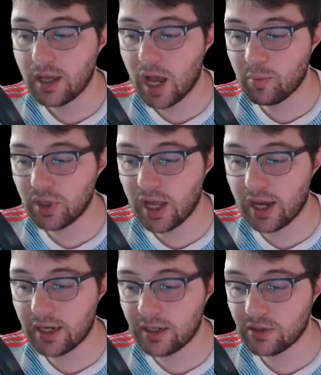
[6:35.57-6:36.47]

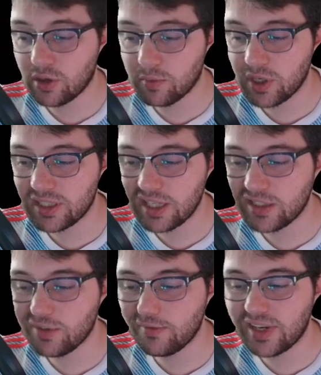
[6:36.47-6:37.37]
applied. So I'm going to set
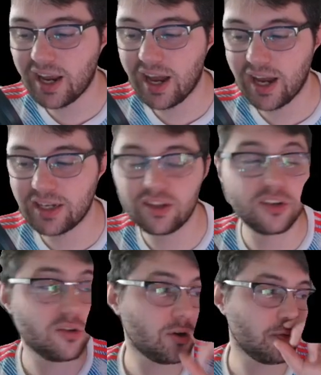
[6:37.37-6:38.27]
something high because I
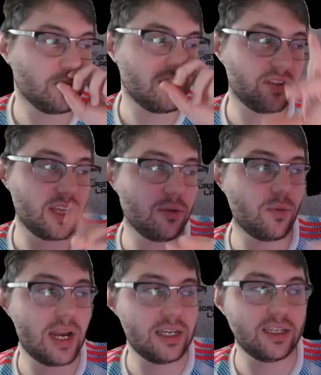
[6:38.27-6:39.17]
don't know roughly
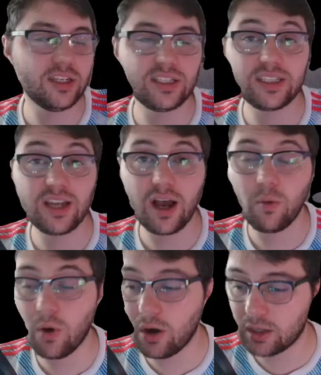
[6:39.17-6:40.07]
when you'd start
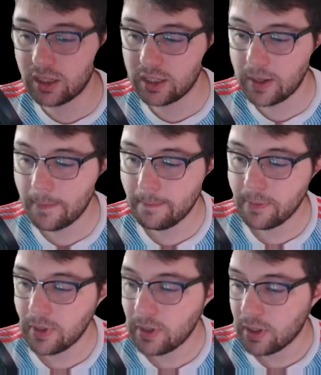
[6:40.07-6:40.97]
walking.
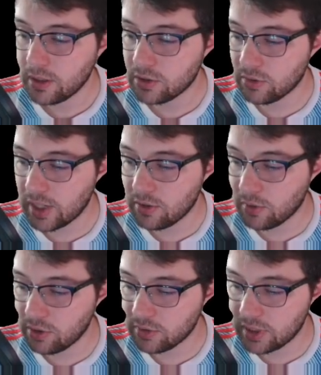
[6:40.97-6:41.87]
So now
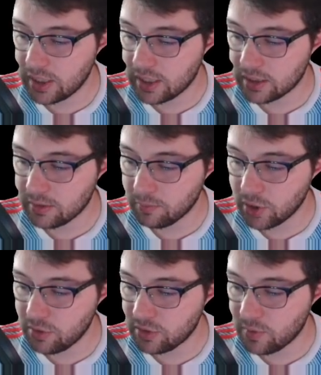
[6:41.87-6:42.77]
what you'll see is
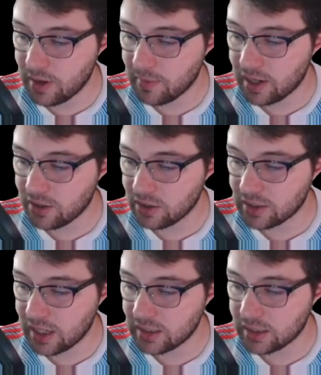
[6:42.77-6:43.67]
blue is where my
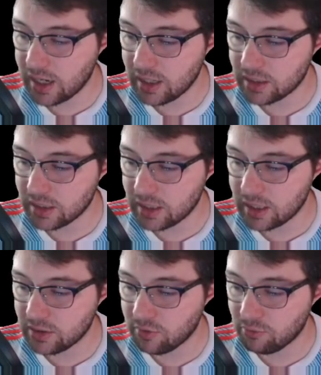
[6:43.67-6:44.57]
analogs actually
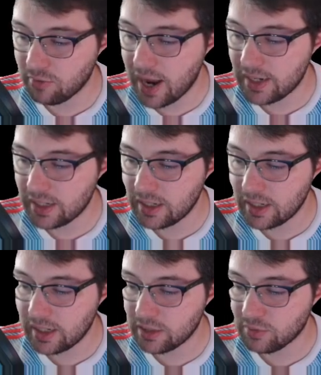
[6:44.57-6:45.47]
is. Red
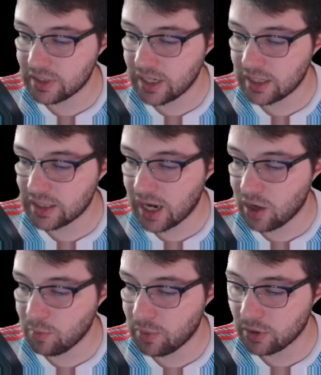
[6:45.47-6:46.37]
is what it's actually
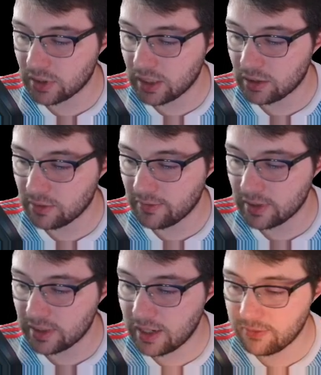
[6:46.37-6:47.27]
outputting. So if I
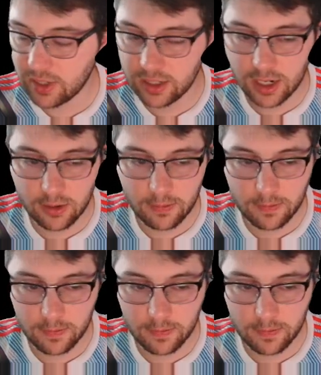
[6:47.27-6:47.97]
save that now,